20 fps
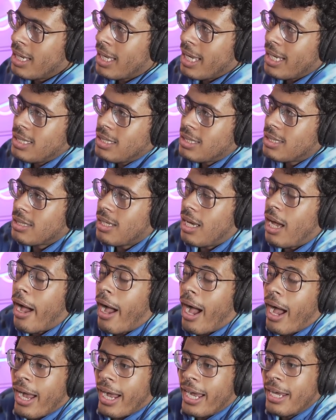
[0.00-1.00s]
I guess
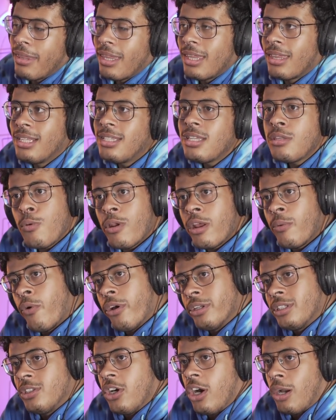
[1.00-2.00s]
I, this is what I
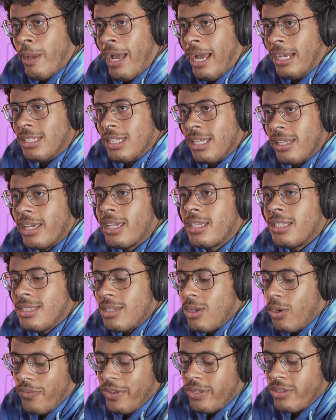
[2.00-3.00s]
wanted to talk about actually, like because
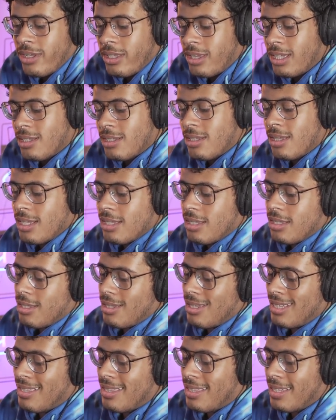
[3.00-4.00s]
obviously this this
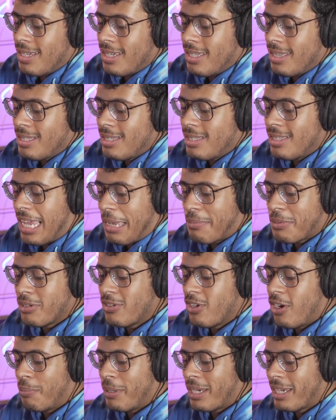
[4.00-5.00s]
is the this is the episode
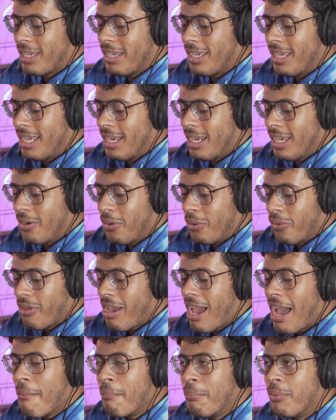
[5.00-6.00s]
topic and, and all
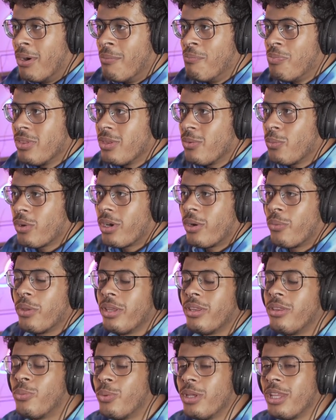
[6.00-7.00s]
that. But what I re
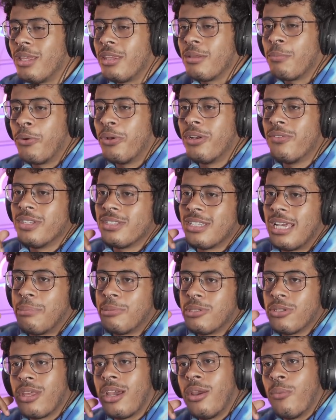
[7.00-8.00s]
really the point of this
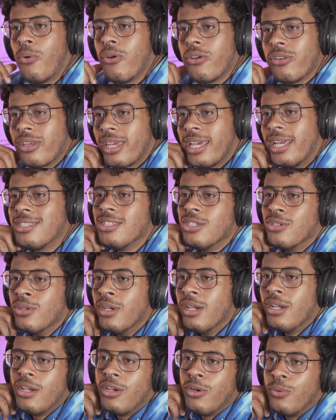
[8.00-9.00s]
episode that I wanted to get to
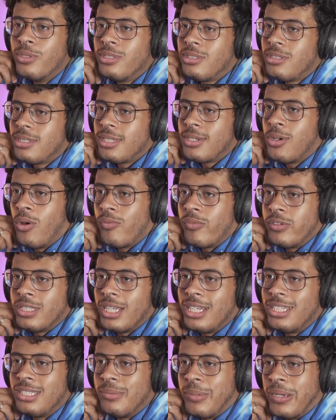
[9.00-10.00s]
was just a
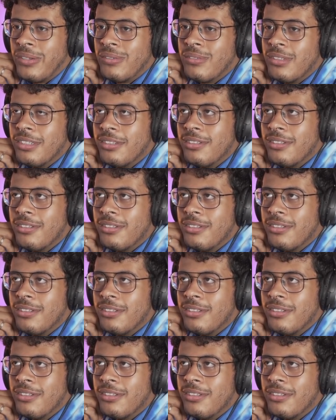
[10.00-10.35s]
conversation about